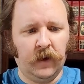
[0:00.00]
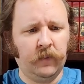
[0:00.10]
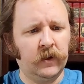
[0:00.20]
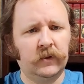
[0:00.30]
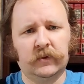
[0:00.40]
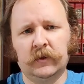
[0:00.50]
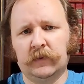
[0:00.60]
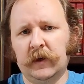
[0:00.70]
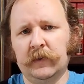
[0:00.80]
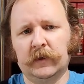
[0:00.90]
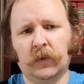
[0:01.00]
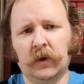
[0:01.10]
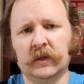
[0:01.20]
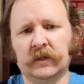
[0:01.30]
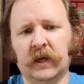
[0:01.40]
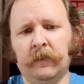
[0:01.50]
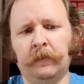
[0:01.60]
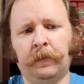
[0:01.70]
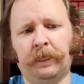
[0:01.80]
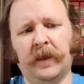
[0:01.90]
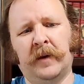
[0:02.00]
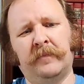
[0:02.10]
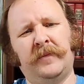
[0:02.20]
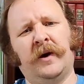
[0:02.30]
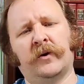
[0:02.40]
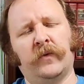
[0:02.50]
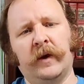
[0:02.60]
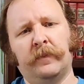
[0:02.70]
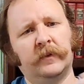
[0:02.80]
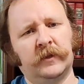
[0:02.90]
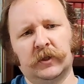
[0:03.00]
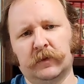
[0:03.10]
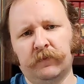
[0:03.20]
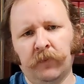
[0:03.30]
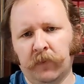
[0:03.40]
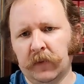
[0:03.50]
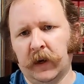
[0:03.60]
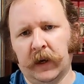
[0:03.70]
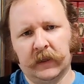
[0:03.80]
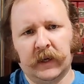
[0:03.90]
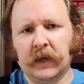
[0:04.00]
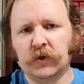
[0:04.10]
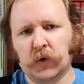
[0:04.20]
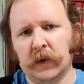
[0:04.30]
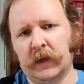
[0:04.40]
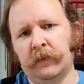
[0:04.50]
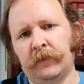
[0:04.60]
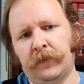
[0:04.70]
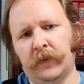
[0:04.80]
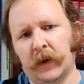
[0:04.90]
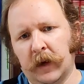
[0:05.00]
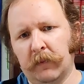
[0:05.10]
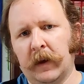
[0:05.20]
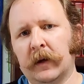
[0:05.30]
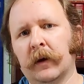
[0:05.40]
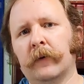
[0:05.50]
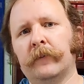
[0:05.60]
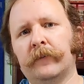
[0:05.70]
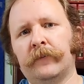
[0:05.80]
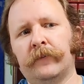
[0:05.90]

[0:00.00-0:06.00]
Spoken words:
Up closer, it's pretty much more of the same. Not grape, just tangerine and mango.